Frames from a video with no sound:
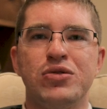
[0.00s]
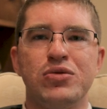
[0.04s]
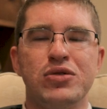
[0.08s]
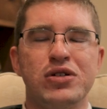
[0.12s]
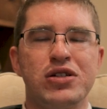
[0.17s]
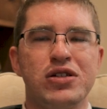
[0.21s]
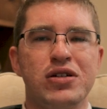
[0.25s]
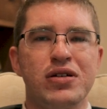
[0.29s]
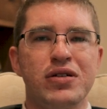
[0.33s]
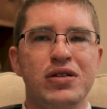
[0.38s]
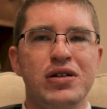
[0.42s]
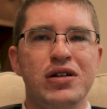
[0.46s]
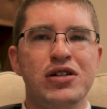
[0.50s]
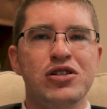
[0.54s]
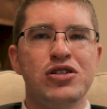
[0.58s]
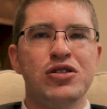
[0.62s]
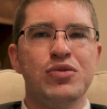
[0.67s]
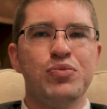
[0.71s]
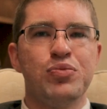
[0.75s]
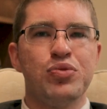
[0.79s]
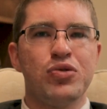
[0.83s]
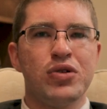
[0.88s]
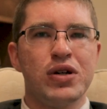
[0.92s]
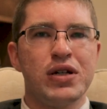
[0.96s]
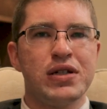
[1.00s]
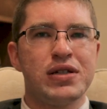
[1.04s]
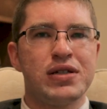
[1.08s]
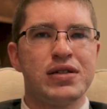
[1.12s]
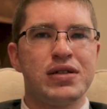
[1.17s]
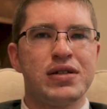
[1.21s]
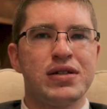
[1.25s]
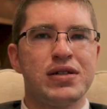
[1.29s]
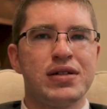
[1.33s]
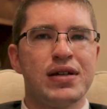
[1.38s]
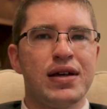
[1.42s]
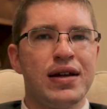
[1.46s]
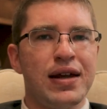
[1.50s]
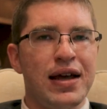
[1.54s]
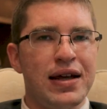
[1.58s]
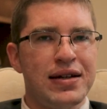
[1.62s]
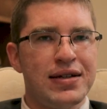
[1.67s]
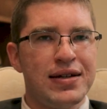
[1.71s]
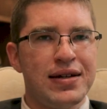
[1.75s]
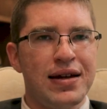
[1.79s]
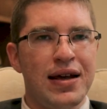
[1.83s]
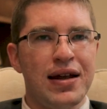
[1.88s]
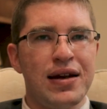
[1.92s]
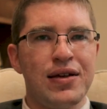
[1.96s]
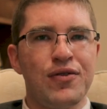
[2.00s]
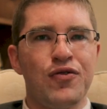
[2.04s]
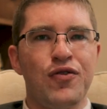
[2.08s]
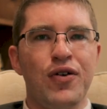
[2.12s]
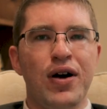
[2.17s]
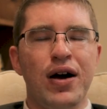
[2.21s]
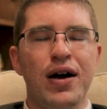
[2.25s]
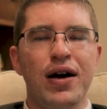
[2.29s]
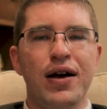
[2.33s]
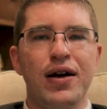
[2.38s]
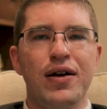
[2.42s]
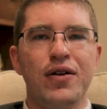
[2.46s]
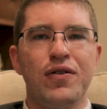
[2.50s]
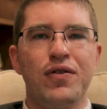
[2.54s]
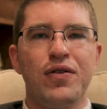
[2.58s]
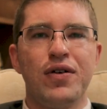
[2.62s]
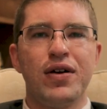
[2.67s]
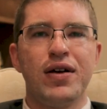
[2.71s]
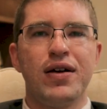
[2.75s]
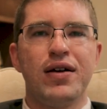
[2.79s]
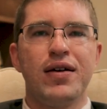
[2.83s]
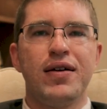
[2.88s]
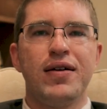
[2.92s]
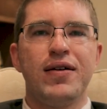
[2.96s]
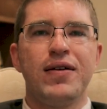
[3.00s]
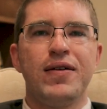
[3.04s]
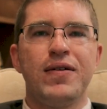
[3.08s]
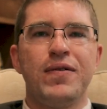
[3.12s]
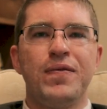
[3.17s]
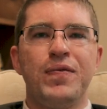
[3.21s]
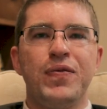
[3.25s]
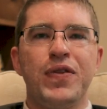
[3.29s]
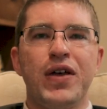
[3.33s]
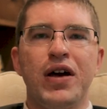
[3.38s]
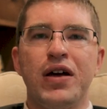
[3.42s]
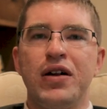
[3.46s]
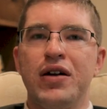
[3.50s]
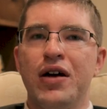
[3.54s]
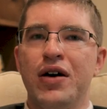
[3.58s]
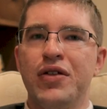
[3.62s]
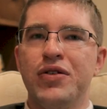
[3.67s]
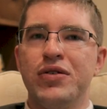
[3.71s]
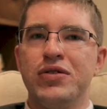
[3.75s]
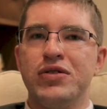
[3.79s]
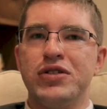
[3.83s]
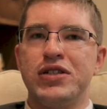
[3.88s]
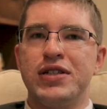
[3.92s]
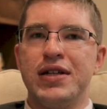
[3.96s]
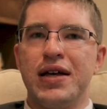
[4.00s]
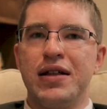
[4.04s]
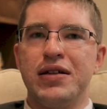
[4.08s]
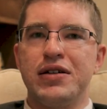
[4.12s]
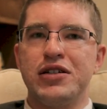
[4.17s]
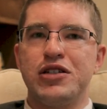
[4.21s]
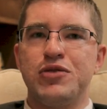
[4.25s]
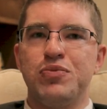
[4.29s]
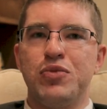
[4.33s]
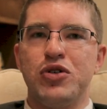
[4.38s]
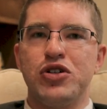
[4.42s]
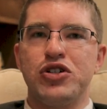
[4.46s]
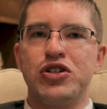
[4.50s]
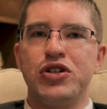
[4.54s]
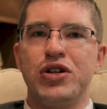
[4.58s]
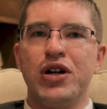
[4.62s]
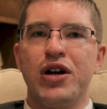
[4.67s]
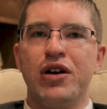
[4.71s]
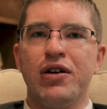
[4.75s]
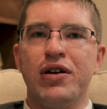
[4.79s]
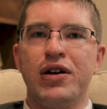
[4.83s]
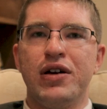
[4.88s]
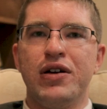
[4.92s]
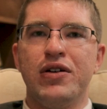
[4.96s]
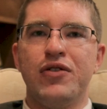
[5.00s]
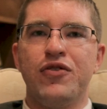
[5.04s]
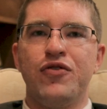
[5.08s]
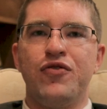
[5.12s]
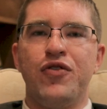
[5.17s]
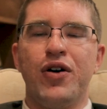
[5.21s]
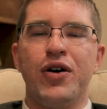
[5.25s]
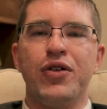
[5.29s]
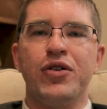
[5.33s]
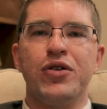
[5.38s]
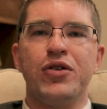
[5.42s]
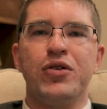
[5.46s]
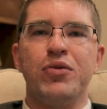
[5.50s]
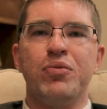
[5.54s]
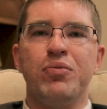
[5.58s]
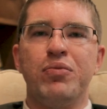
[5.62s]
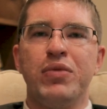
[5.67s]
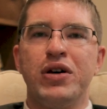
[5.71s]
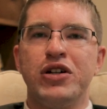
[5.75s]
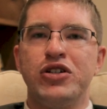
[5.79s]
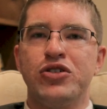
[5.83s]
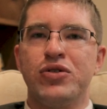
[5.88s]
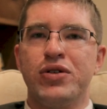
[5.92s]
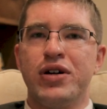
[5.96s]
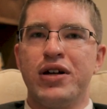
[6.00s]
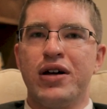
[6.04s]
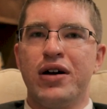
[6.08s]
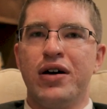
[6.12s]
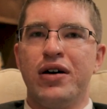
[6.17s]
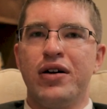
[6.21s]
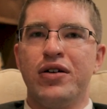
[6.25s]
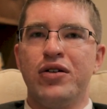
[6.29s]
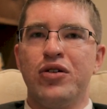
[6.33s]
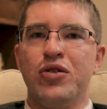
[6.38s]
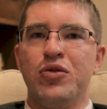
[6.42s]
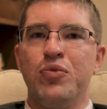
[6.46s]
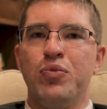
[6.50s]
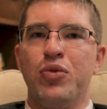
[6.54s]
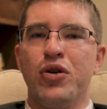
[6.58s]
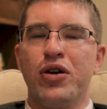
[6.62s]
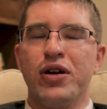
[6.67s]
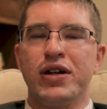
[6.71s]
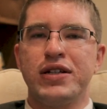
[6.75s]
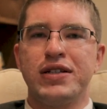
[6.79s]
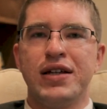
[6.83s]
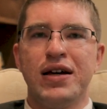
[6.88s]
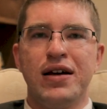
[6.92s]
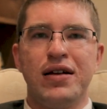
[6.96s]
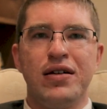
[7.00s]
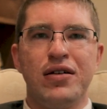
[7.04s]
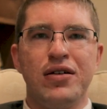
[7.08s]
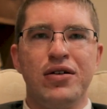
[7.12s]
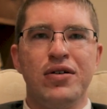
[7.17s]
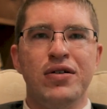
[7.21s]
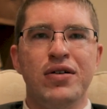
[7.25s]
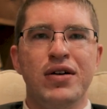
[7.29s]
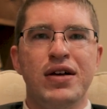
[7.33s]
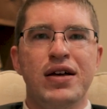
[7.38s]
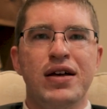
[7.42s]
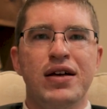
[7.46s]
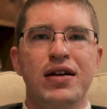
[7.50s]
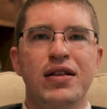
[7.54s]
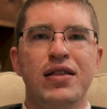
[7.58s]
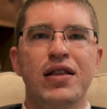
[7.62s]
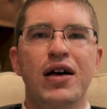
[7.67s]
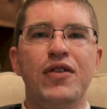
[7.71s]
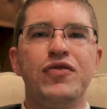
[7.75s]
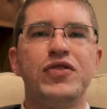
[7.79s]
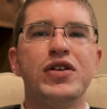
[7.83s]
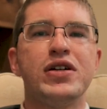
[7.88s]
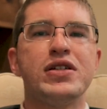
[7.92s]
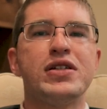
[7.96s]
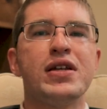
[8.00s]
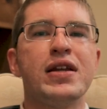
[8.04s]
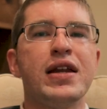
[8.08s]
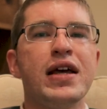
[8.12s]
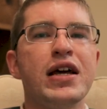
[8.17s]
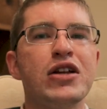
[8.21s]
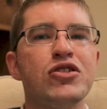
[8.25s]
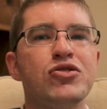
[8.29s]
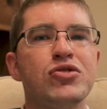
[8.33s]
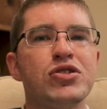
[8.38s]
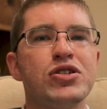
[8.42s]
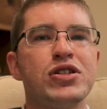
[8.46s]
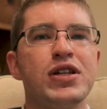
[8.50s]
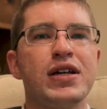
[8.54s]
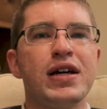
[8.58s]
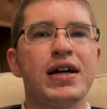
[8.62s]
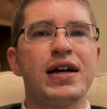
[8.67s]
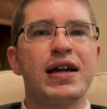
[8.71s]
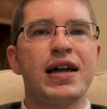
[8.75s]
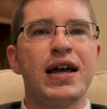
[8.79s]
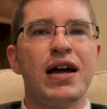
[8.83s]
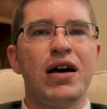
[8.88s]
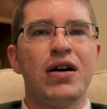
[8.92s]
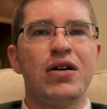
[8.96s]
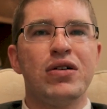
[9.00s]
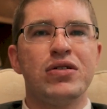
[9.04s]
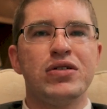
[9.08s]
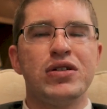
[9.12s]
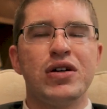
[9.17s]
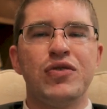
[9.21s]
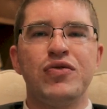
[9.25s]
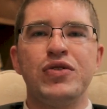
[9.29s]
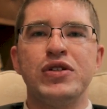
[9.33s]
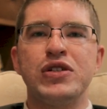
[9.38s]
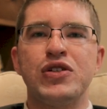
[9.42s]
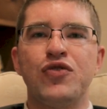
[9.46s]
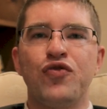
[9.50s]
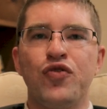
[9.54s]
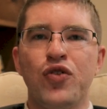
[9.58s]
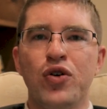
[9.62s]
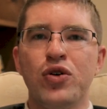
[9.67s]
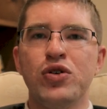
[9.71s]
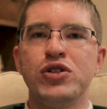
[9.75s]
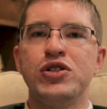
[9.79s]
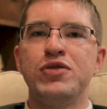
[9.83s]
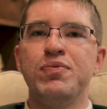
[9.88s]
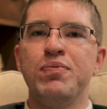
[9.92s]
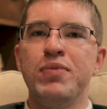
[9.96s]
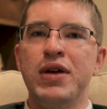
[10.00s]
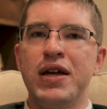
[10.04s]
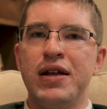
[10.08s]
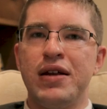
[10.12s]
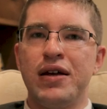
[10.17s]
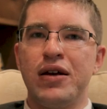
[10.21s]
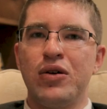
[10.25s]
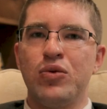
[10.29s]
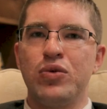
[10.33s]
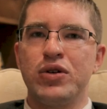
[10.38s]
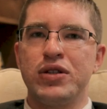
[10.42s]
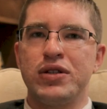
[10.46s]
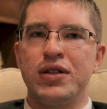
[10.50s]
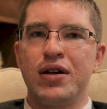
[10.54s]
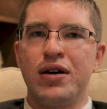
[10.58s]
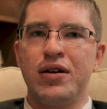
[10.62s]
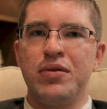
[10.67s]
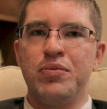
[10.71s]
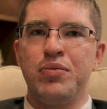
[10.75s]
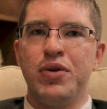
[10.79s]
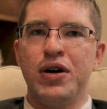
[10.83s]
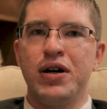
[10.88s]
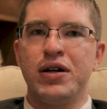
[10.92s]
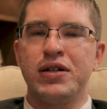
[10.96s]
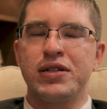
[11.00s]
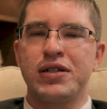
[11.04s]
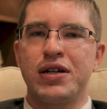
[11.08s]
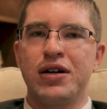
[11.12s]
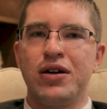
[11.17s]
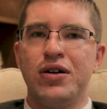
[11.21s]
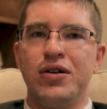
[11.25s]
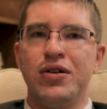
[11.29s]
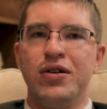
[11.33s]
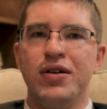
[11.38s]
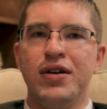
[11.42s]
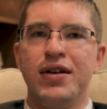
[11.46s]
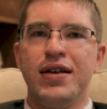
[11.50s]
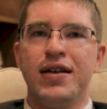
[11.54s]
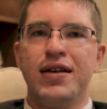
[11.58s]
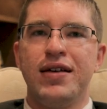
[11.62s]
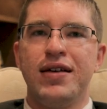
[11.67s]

to his Salesian priests in 1885. Another zealous missionary, Father Maggiorino Borgatello, left us an interesting account of his first meeting with Don Bosco.